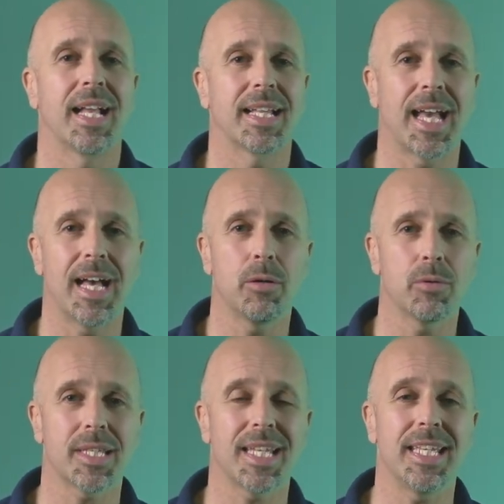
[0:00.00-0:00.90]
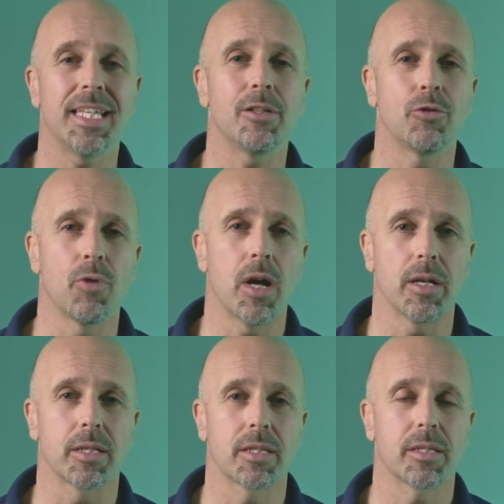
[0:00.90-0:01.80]
Cows eat
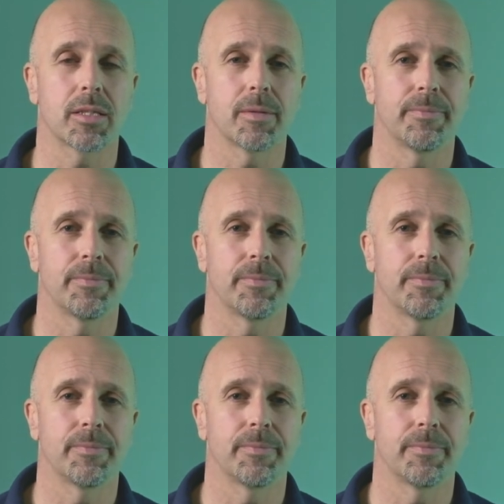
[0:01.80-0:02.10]
grass.